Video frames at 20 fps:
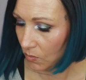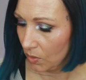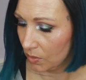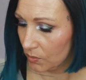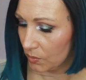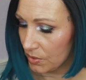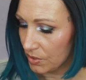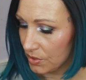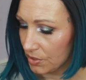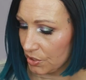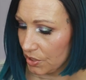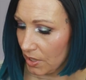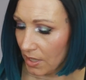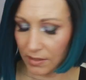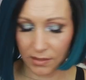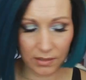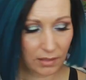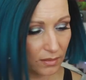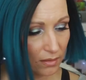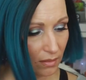what was the
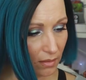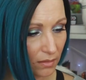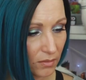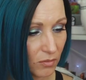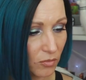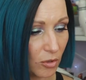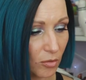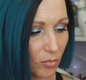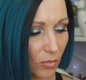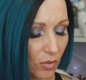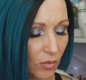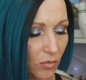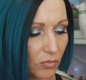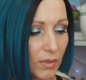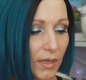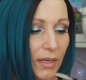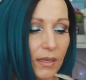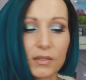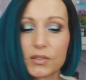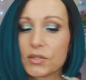shade in the normal
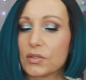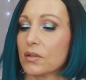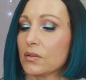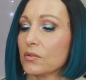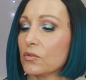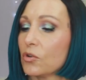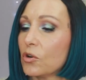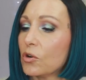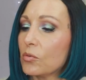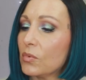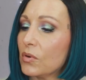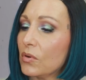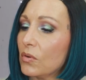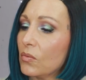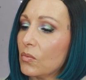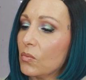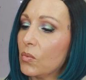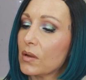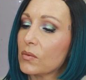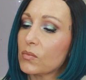range? The
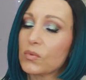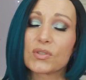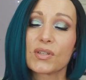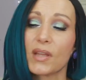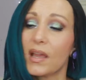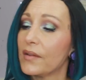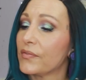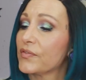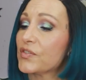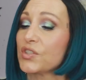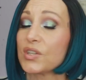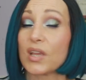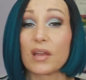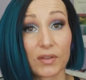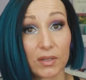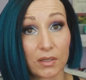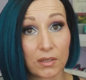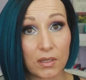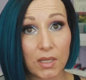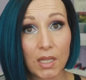normal one was
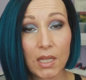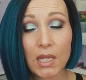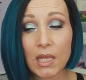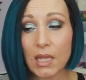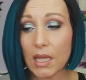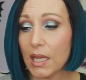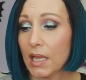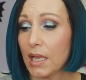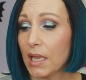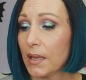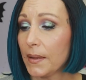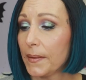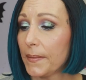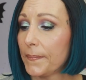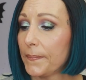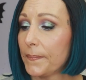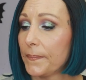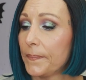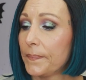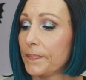F7.
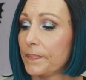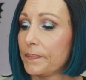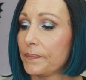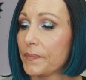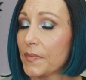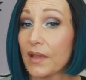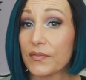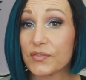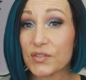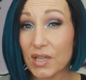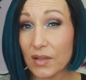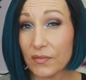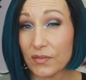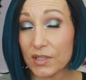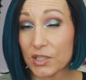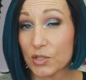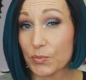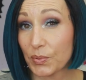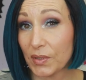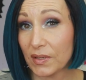Um,
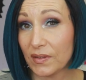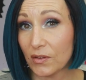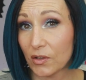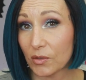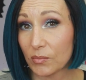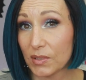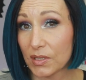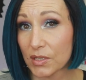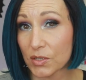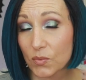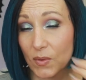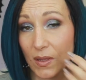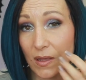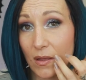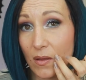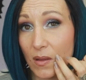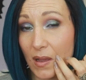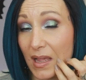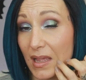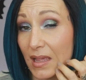F7 is pretty on me as
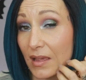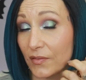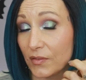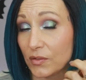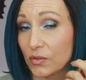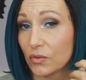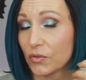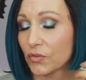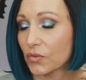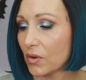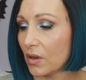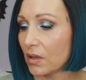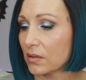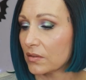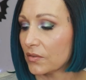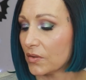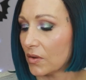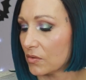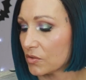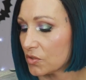well. I have a neutral
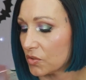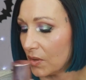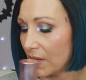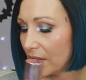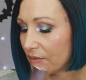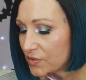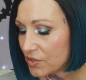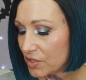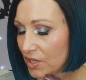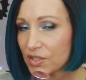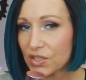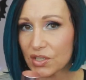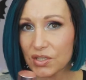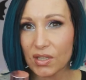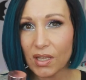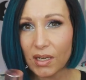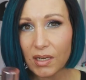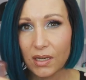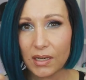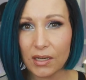undertone, so F6
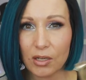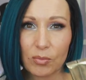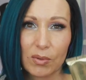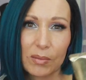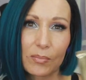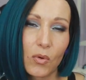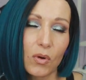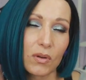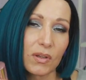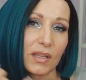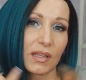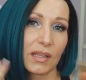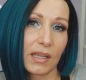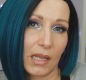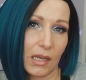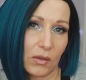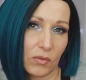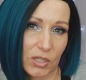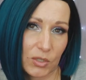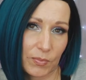is then a little bit more on the
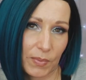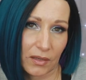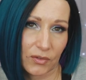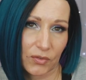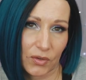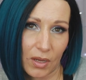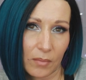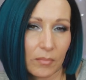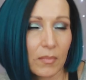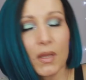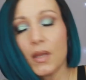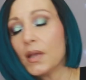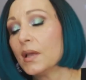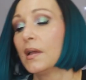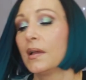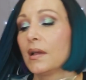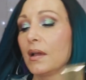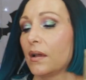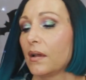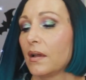yellowy spectrum.
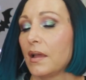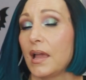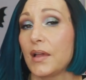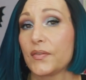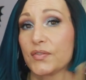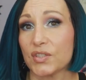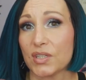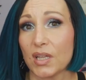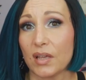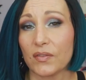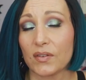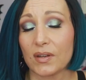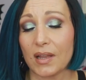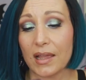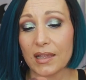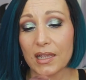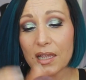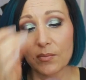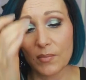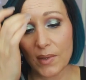Uh, F7
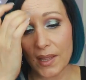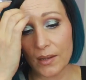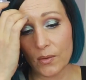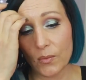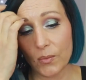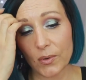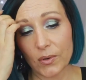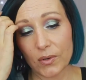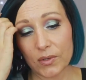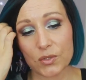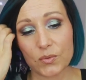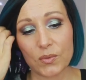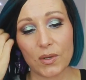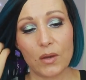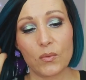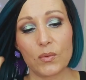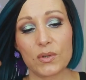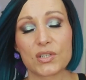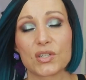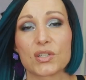I can make work as
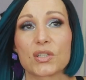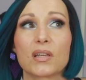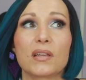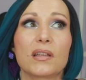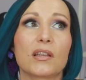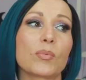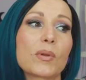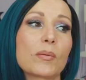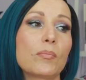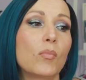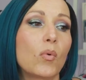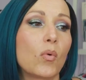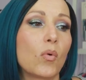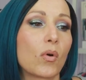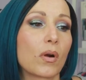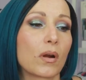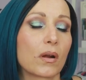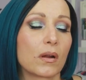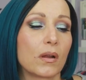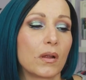well, which is a little bit
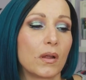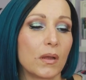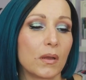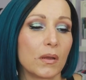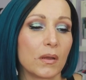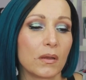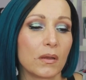more